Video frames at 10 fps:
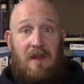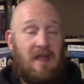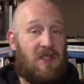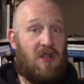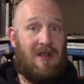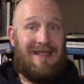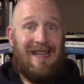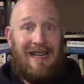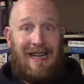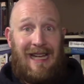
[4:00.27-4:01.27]
these certain
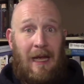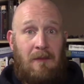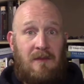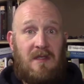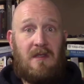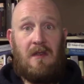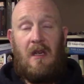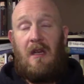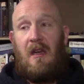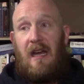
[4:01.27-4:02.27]
times,
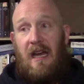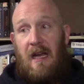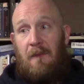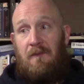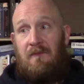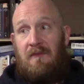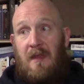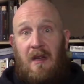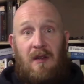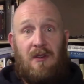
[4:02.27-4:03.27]

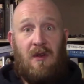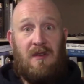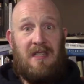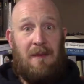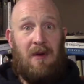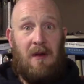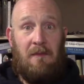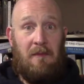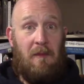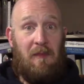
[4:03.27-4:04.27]
don't step
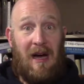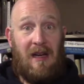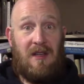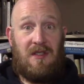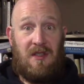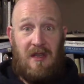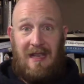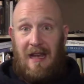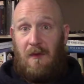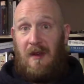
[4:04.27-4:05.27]
on bugs so you can
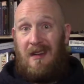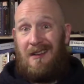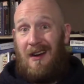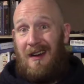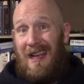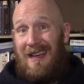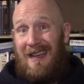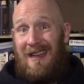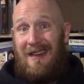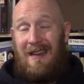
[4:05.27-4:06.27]
get
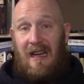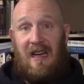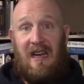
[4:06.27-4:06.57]
reincarnated,